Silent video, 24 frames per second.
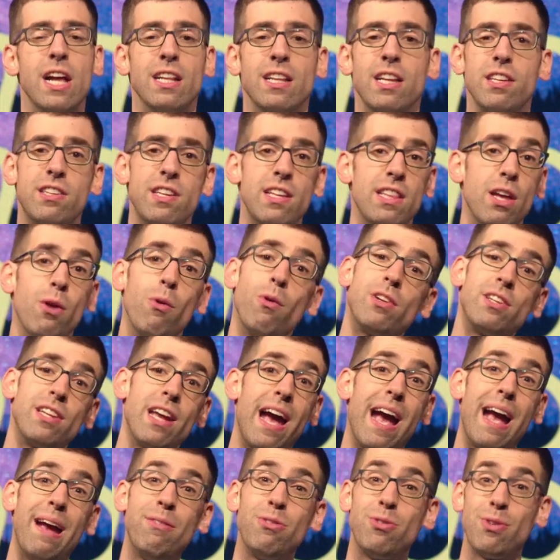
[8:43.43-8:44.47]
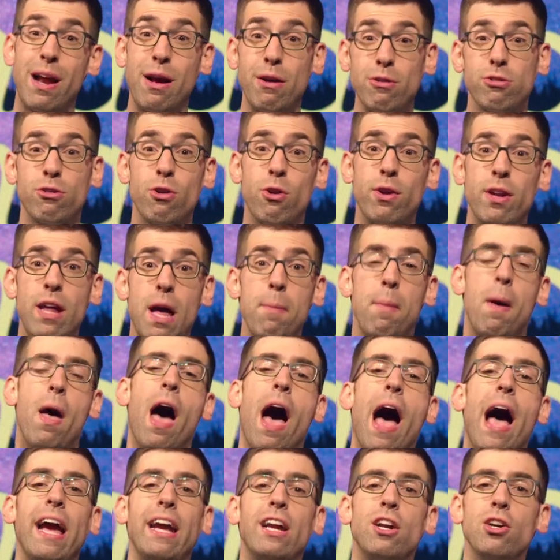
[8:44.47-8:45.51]
Listen, there were times when I was growing up,
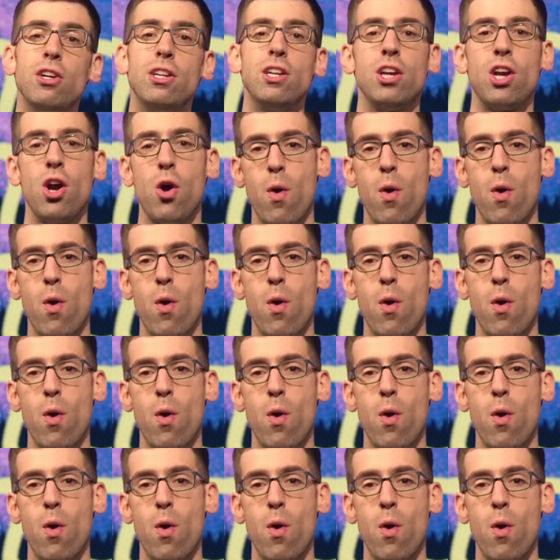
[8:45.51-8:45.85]
I couldn't